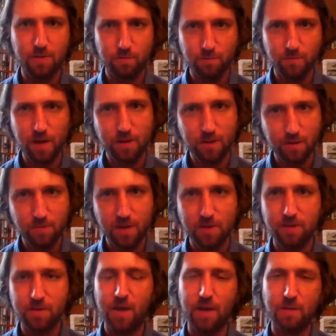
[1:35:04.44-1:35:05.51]
many
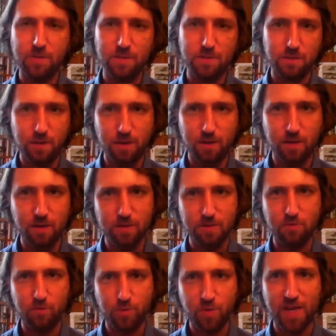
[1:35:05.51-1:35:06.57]
times it
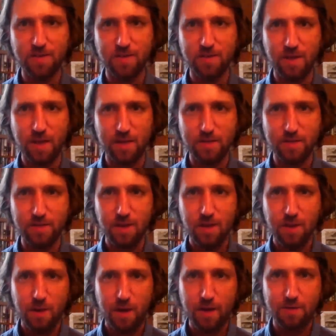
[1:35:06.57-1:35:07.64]
surprises us,
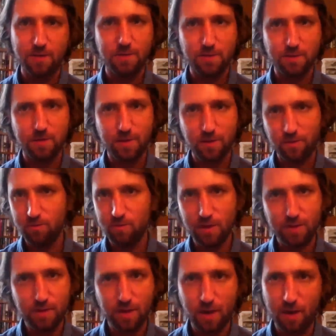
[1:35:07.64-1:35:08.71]
and the coup
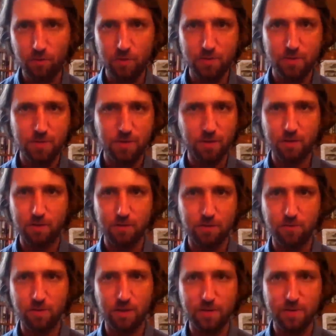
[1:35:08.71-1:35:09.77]
d'etat was a
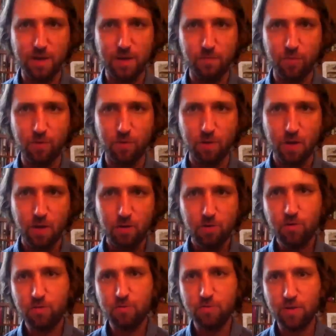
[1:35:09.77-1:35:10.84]
good example.
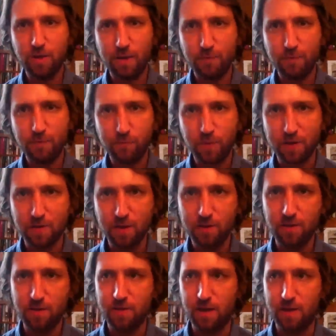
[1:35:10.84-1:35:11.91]
Who could have
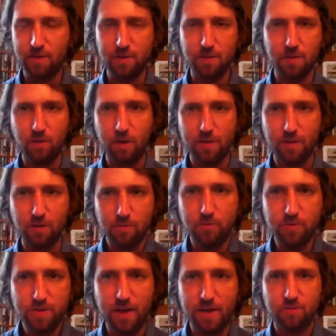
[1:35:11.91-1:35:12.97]
predicted that
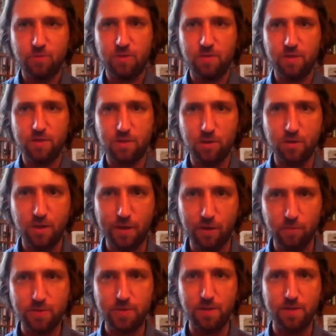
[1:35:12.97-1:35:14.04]
those guys would destroy their own
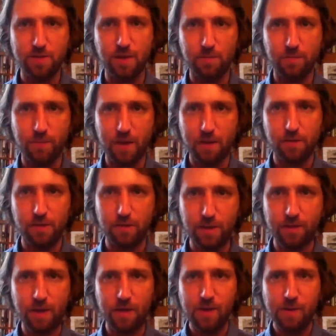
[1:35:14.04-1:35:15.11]
system? Yeah,
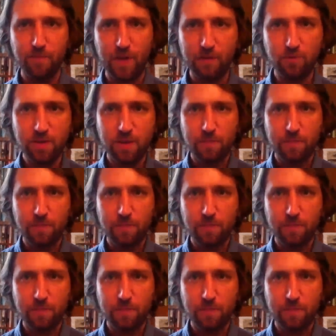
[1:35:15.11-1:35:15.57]
that was,